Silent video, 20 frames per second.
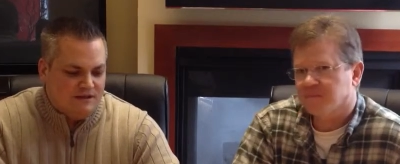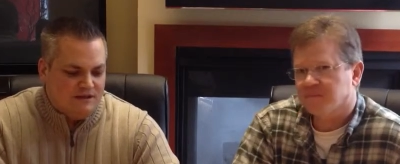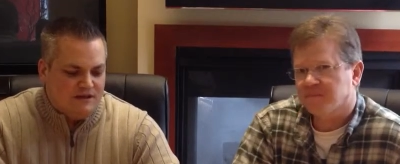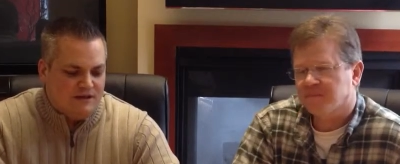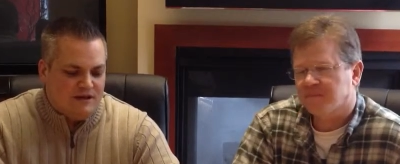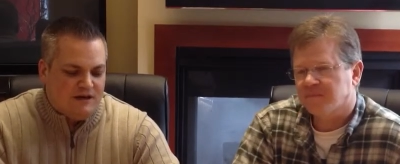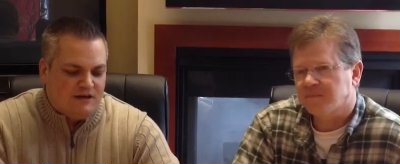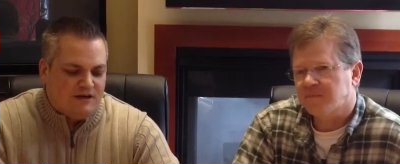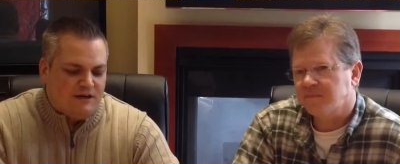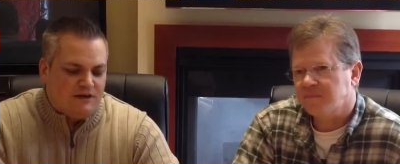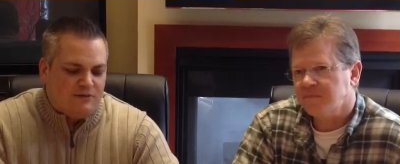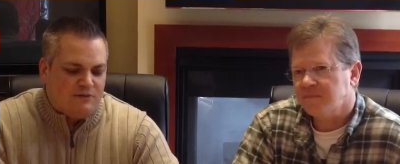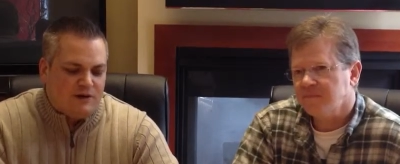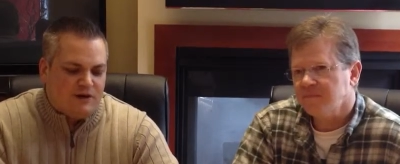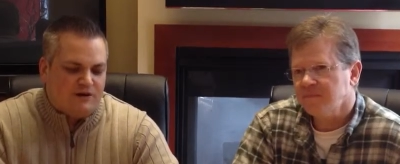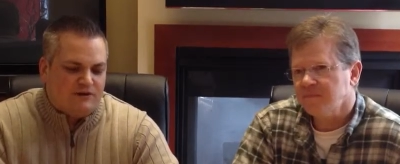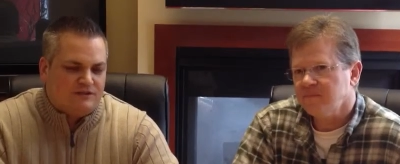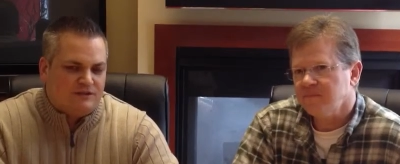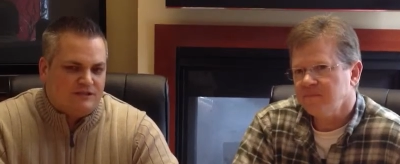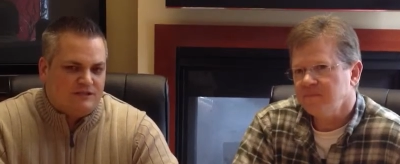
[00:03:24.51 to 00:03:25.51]
Speaker 1: I need a
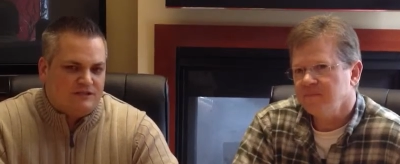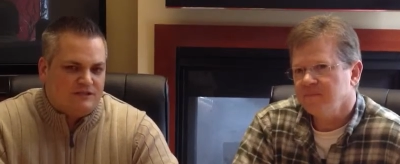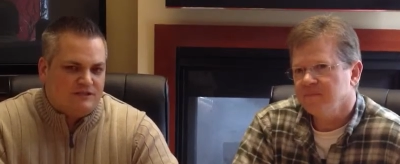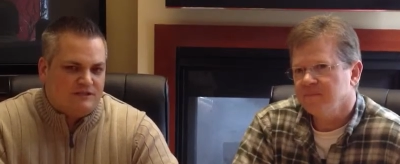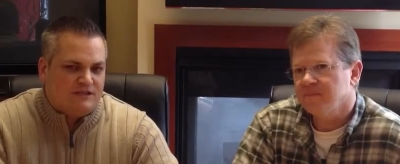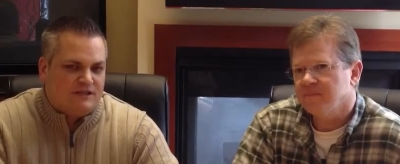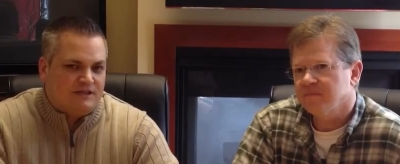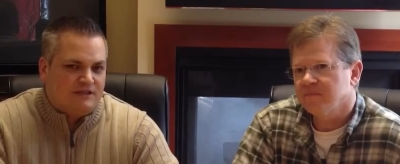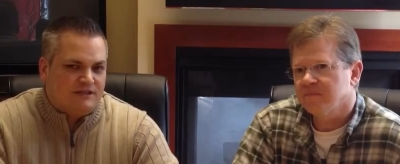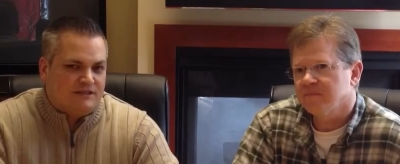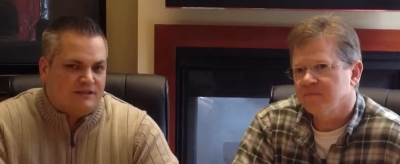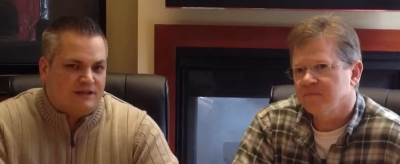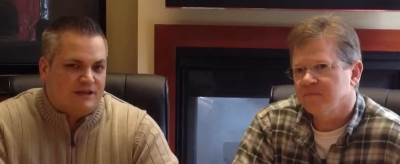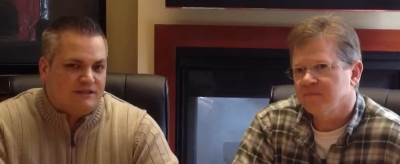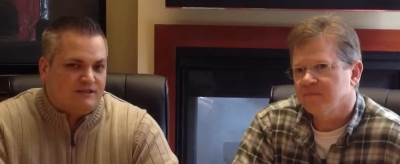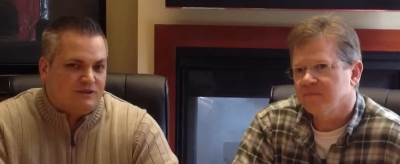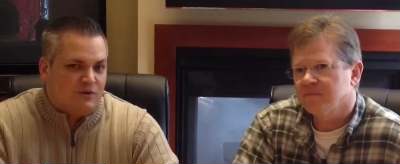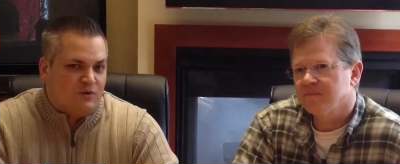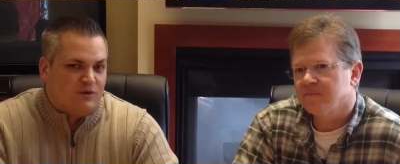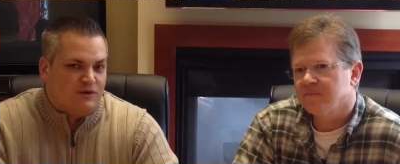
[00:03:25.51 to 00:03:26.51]
buyer's agent that,
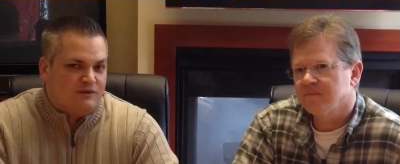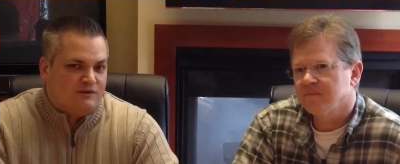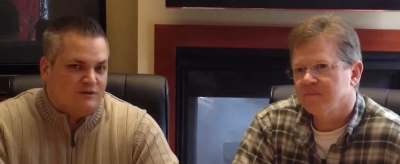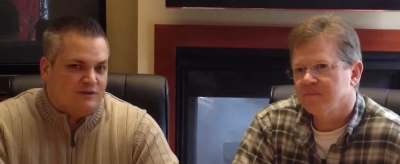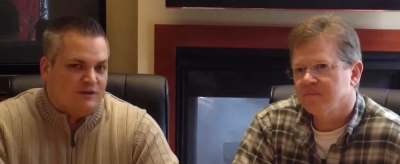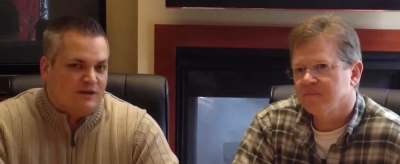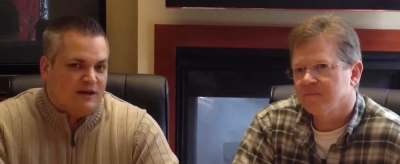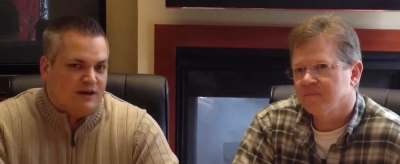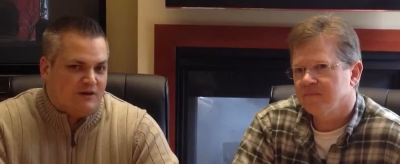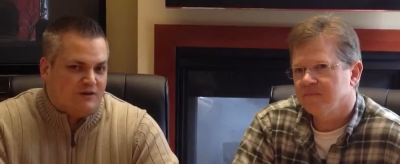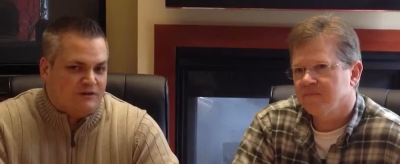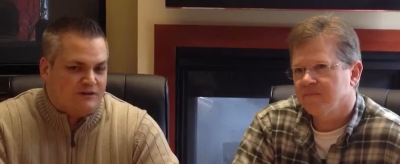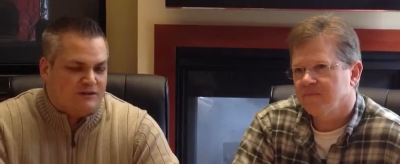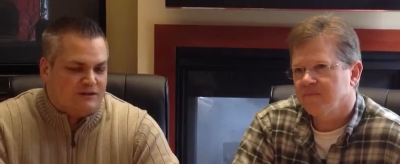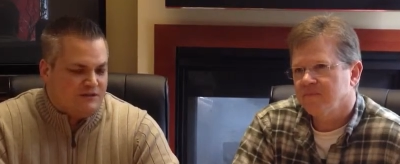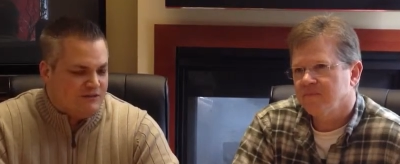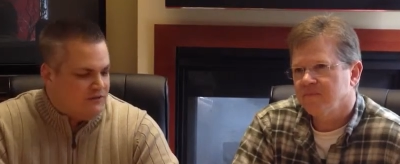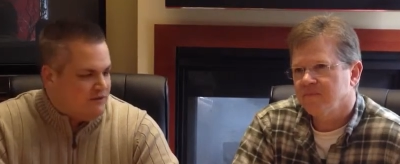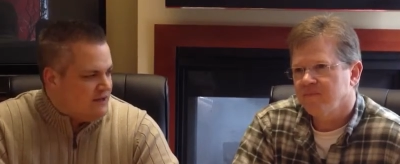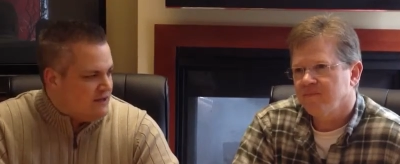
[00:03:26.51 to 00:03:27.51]
that's going to allow us
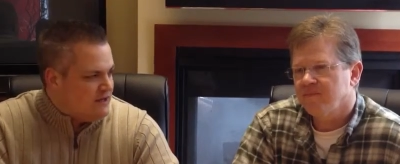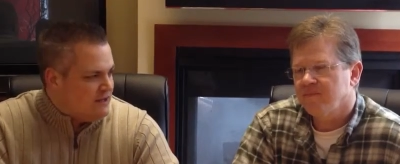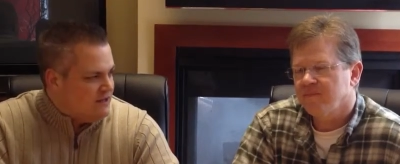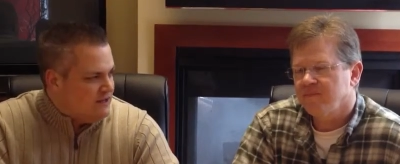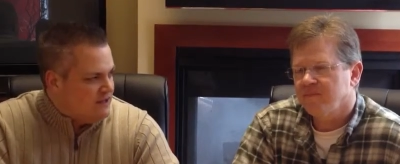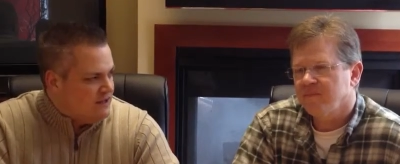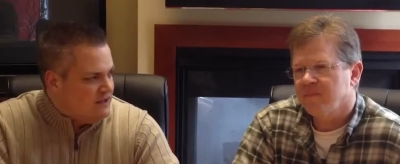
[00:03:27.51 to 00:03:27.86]
to do that.